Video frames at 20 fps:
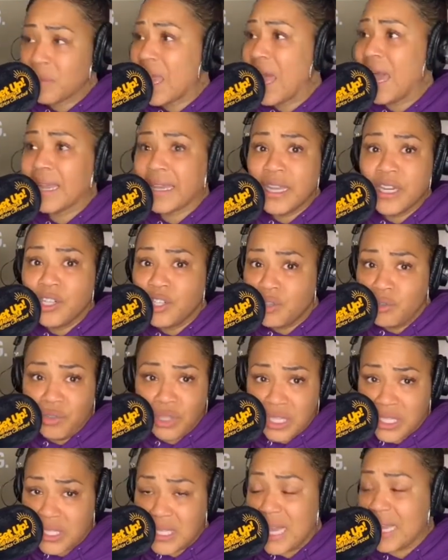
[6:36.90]
I can do
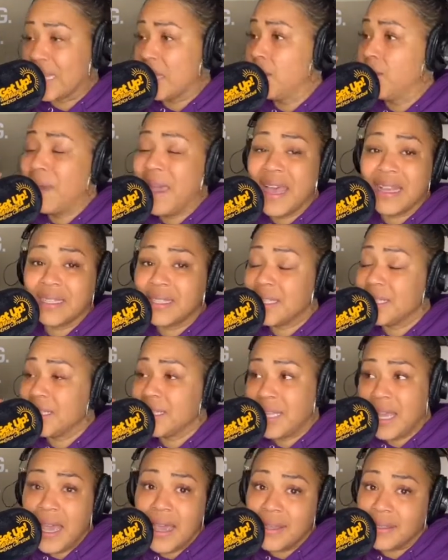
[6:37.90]
this. I can pass this
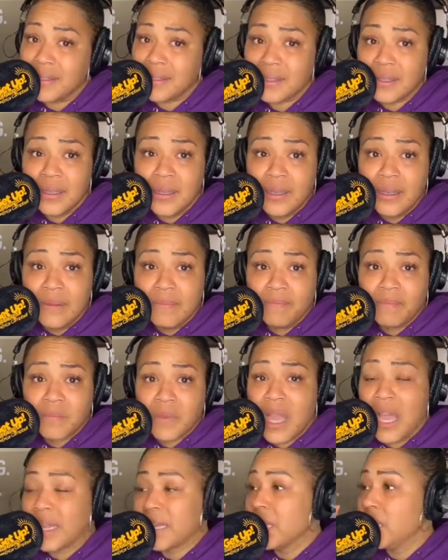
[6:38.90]
test.
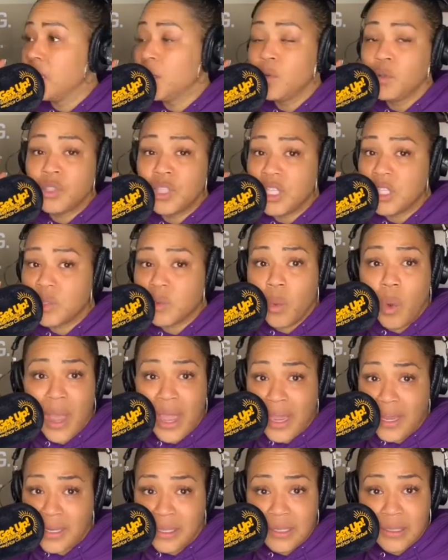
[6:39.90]
I can lose this
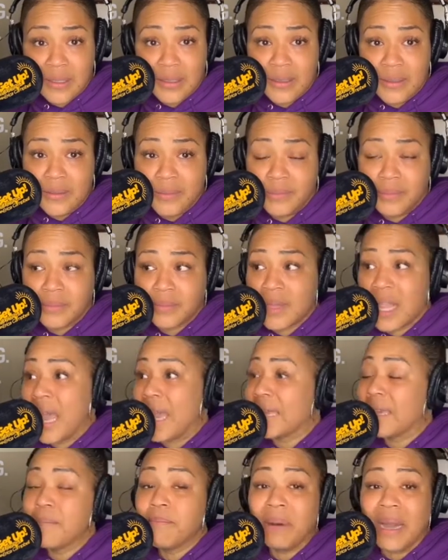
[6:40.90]
weight.
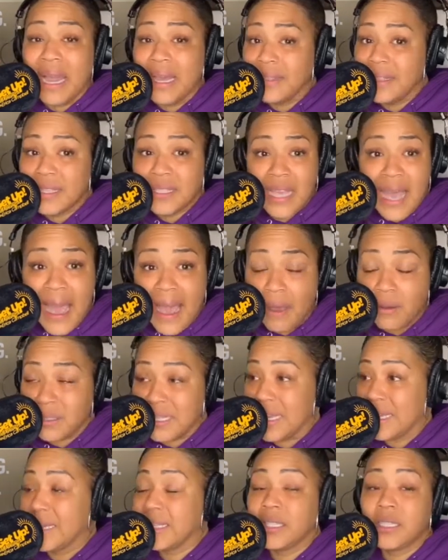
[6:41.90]
I can buy this house.
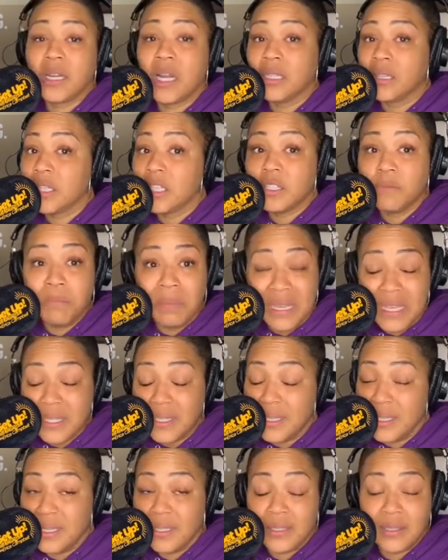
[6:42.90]
I can start this
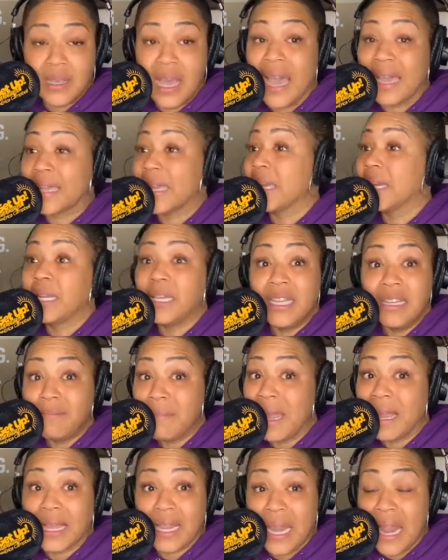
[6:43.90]
business. I can clean
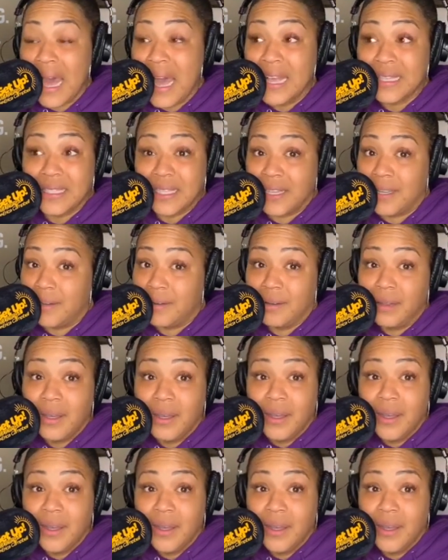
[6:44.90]
my closet.